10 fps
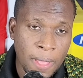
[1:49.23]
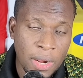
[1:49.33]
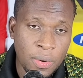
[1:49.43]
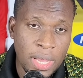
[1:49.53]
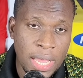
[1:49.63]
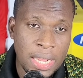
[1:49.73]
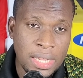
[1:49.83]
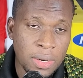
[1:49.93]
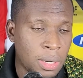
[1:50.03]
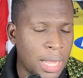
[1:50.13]
And I
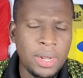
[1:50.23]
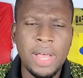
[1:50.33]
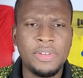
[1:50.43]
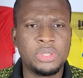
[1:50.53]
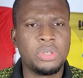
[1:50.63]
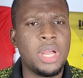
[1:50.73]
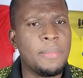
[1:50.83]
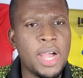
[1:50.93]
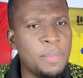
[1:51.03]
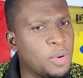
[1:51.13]
don't have a story
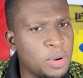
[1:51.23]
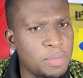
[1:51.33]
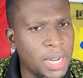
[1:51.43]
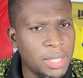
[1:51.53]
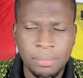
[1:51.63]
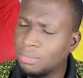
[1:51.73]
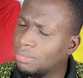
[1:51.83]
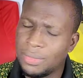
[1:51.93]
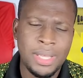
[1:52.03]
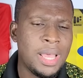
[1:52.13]
about Imu Ibrahim.
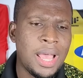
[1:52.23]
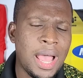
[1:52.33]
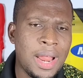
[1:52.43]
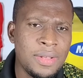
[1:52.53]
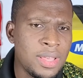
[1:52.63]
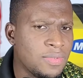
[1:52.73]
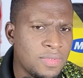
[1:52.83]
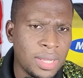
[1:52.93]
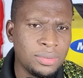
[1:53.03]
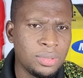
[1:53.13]
I have no
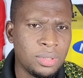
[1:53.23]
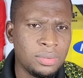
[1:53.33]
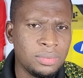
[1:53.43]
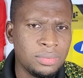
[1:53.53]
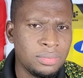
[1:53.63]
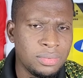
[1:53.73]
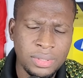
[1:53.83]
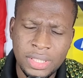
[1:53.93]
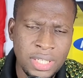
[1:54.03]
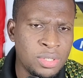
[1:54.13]
chantro.
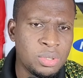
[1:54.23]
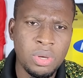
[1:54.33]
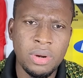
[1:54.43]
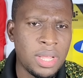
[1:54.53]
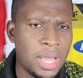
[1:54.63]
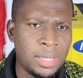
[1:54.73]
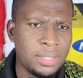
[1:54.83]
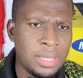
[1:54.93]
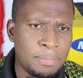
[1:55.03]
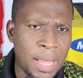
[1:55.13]
Nti any story ya
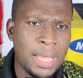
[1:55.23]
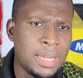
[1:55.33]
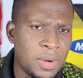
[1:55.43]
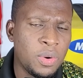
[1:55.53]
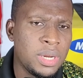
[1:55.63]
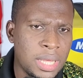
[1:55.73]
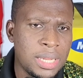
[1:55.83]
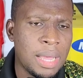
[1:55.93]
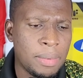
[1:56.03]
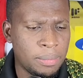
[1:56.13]
buy the honey
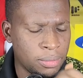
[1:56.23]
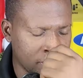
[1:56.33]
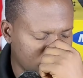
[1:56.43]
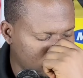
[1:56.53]
the amamu.